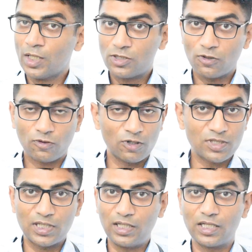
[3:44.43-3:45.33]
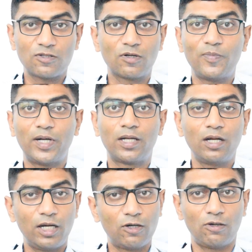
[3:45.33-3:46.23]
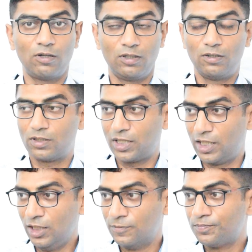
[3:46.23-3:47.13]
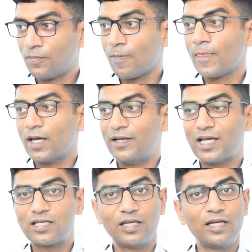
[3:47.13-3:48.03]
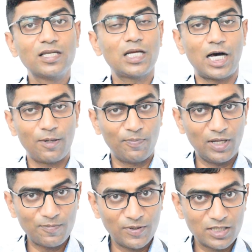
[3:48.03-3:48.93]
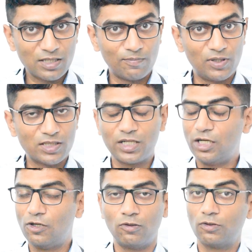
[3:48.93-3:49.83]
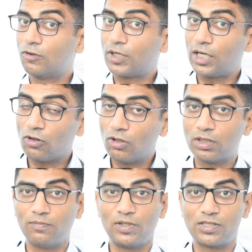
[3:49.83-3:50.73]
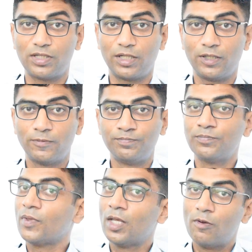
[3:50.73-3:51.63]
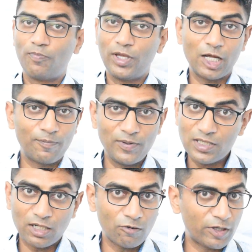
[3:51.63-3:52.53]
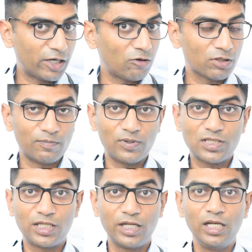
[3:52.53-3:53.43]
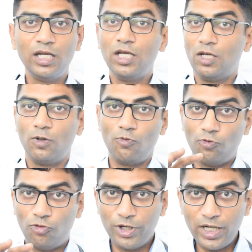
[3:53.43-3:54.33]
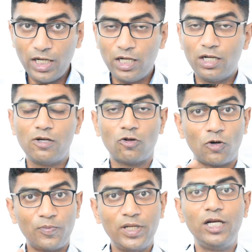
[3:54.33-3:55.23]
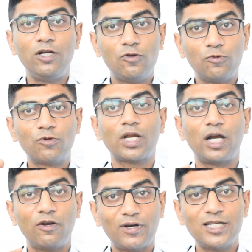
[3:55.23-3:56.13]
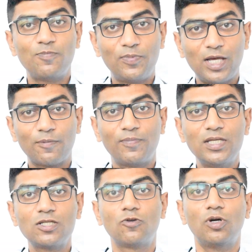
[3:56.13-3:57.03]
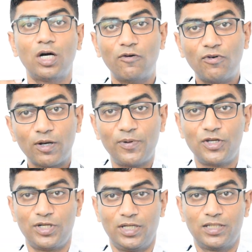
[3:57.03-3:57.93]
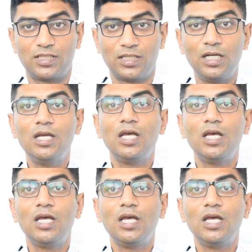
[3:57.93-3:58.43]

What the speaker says: So cost does not matter at all. Okay, next thing is, are PRPs compulsory? No, not at all compulsory. PRPs are not at all compulsory. We normally do not advise PRPs to our patients.